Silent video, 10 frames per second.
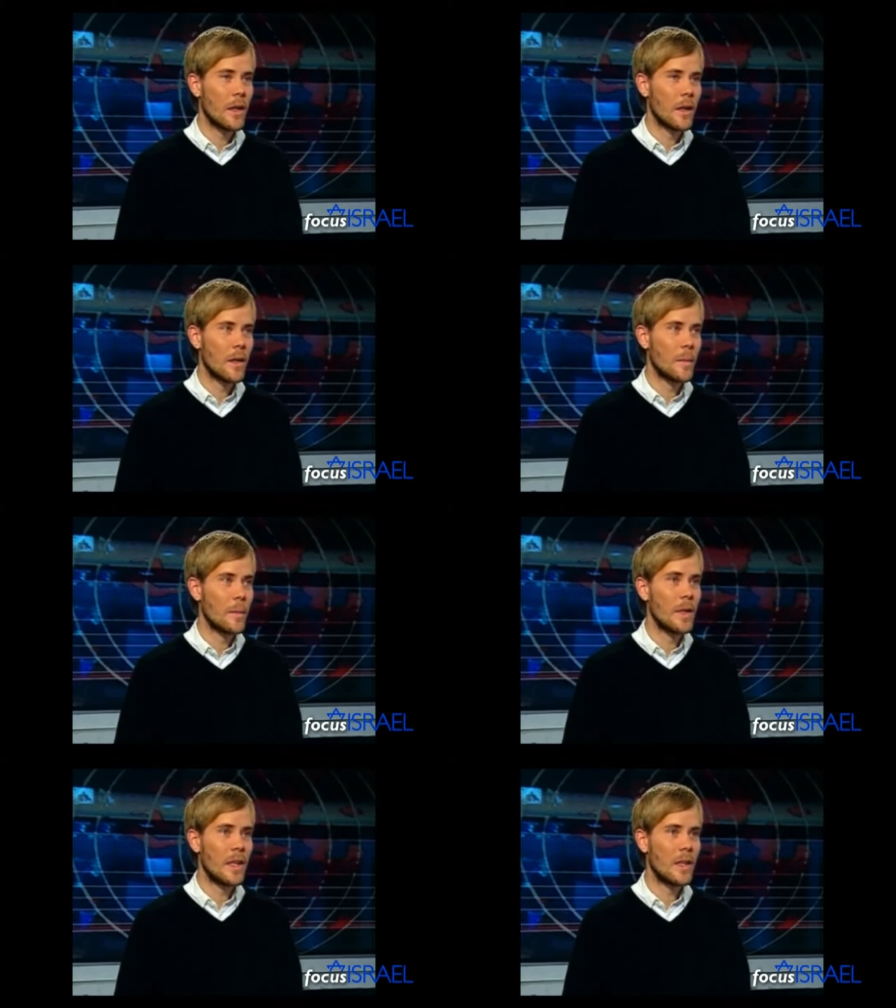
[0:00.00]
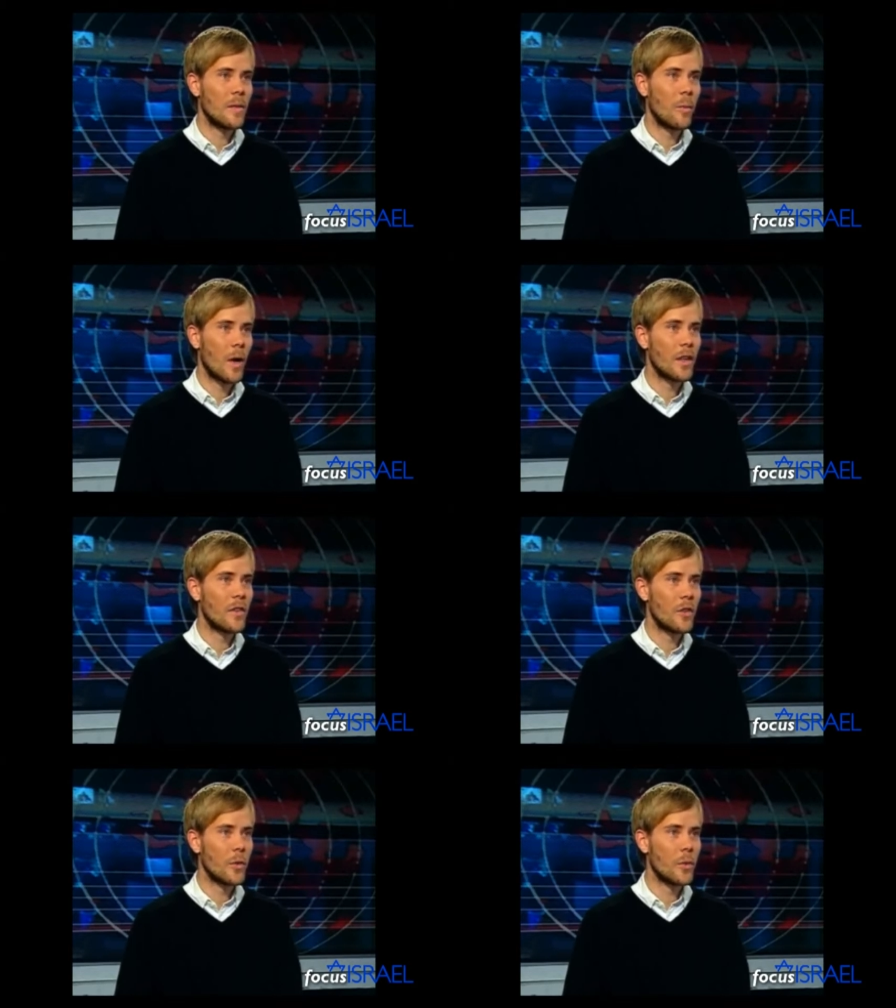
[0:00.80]
Um, he
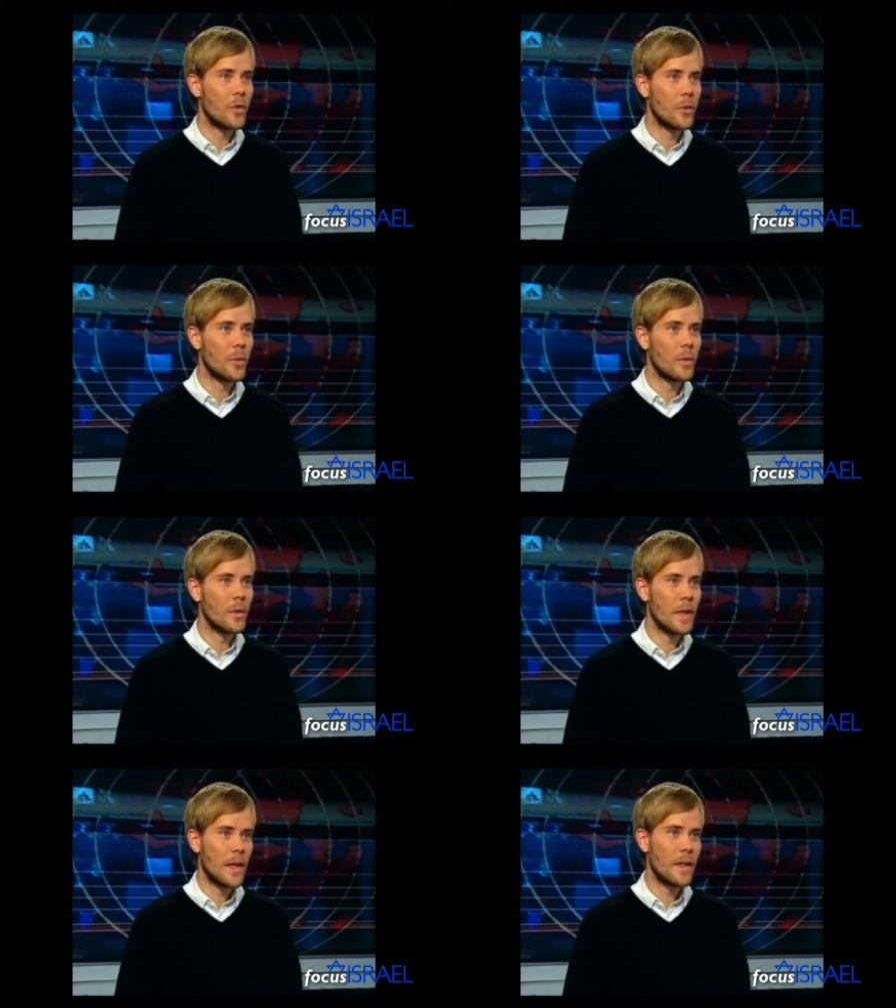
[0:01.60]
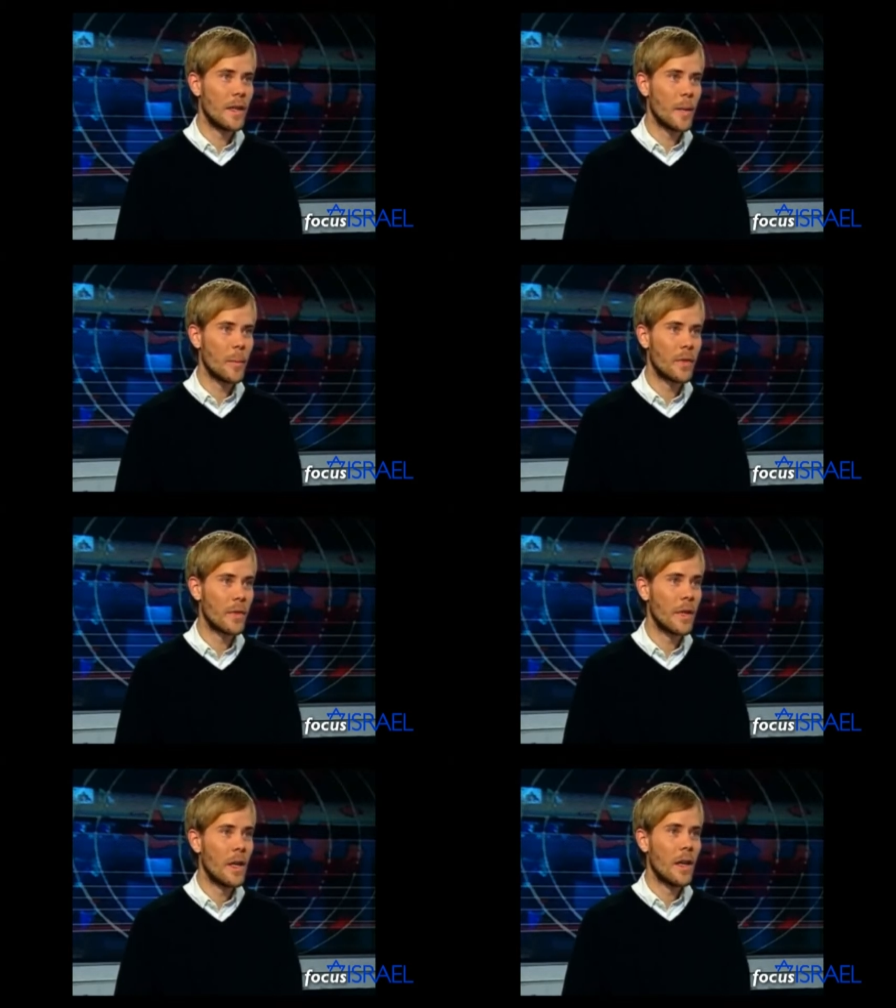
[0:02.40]
wanted to do in
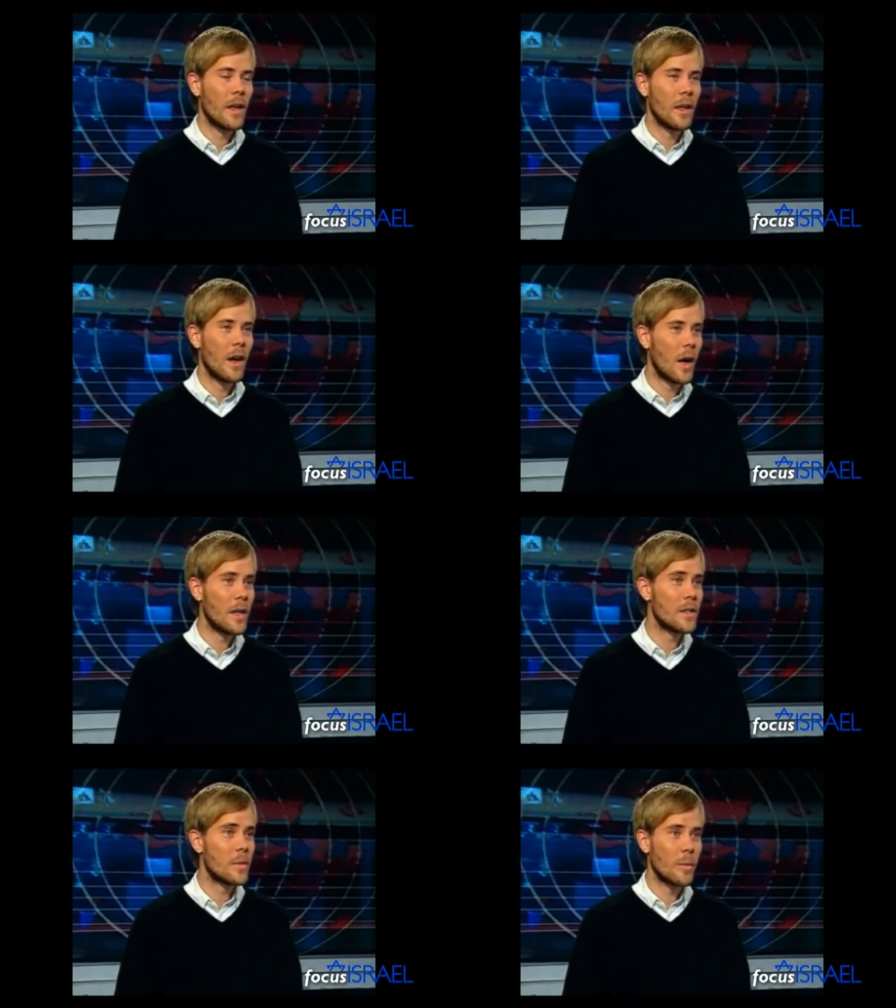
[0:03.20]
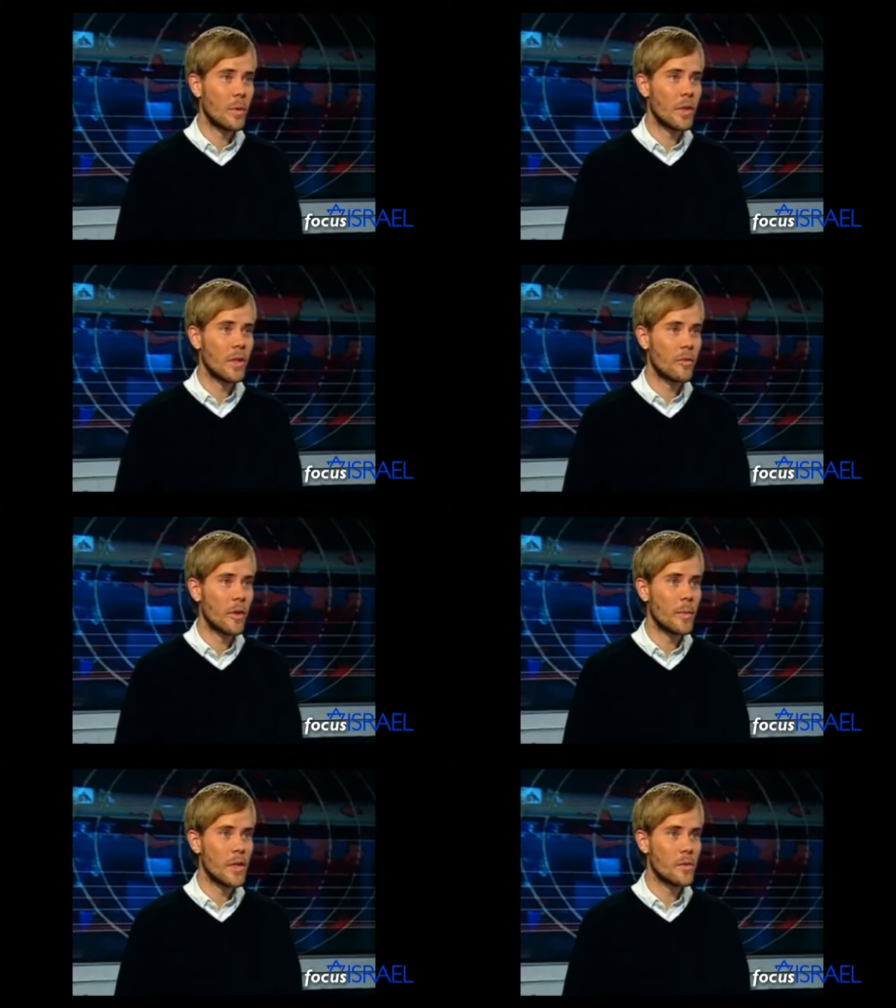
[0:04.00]
depth, uh, honest reporting
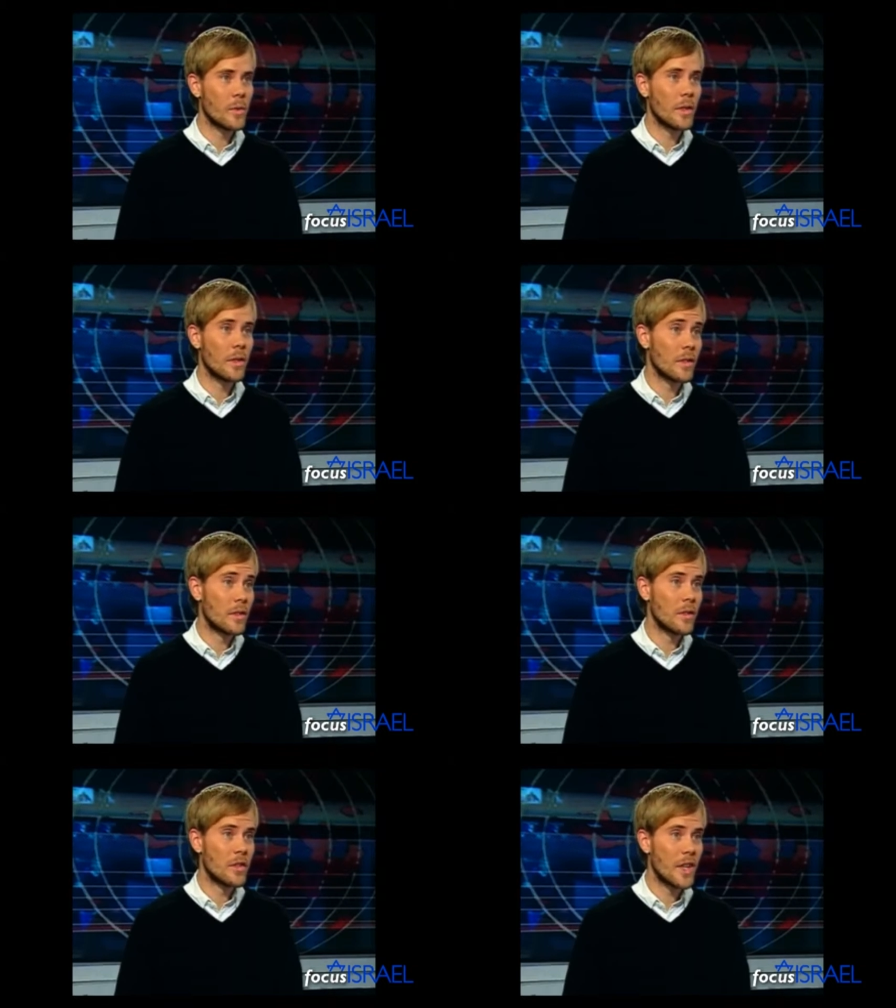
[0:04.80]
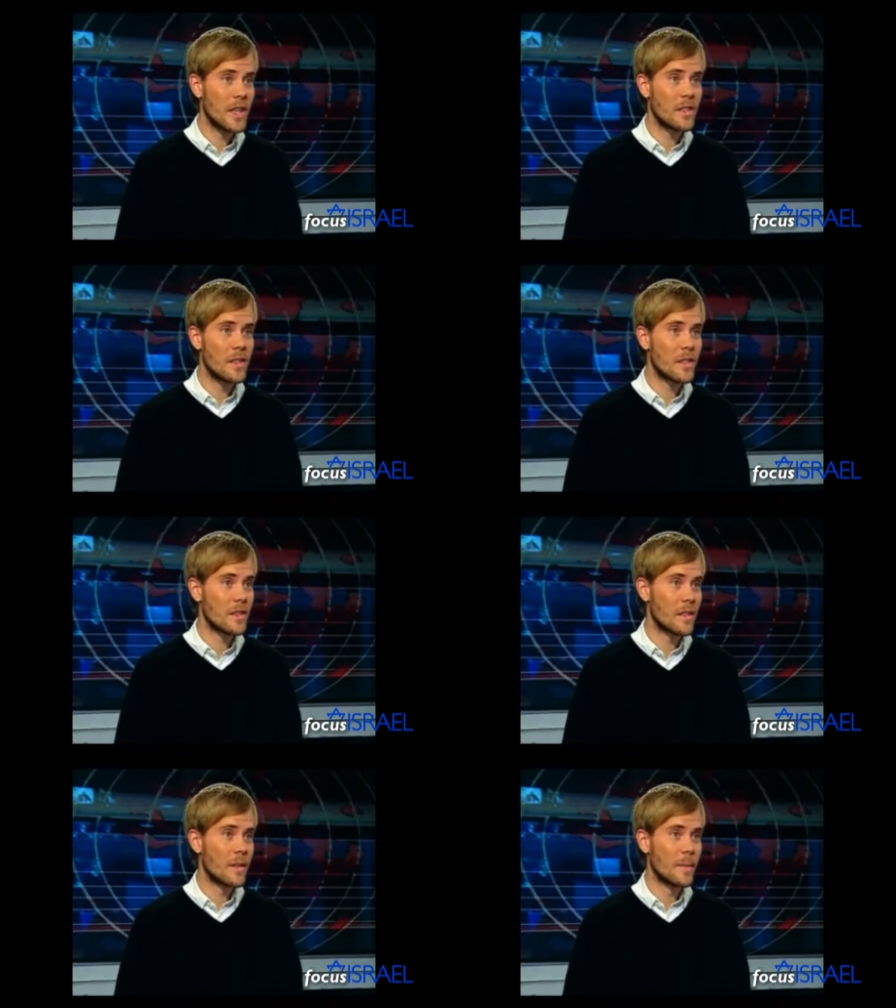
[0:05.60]
from Israel to change
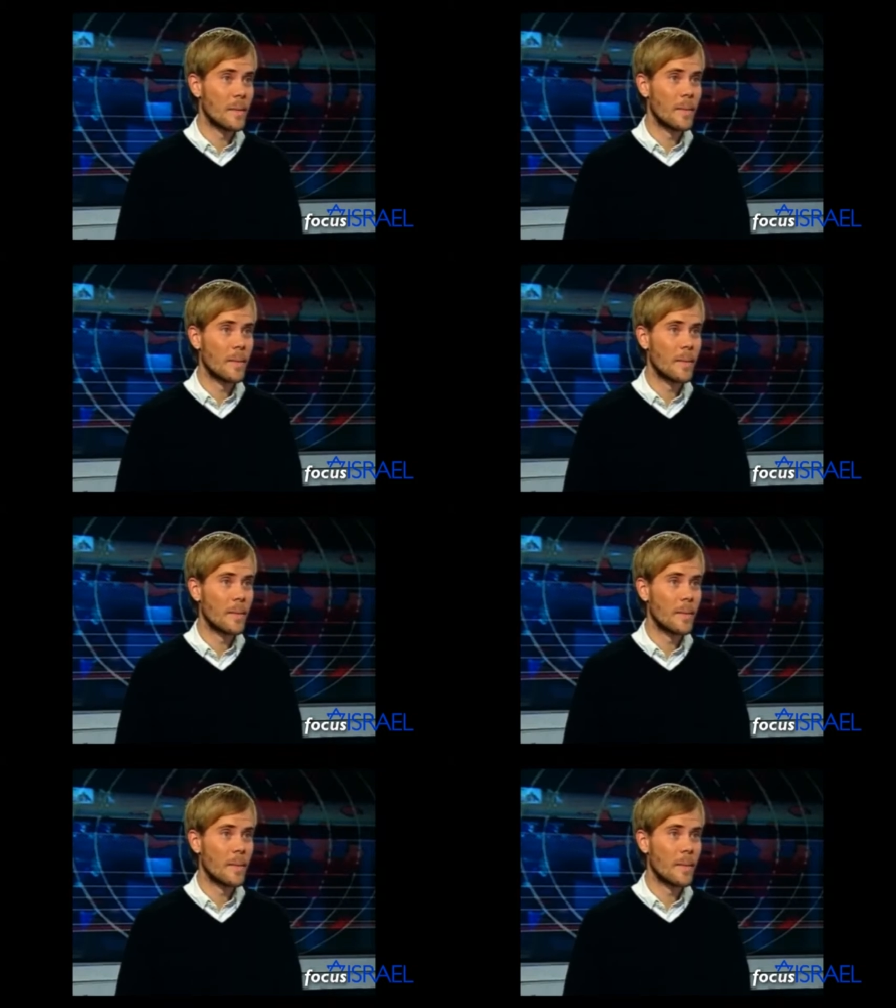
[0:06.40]
this.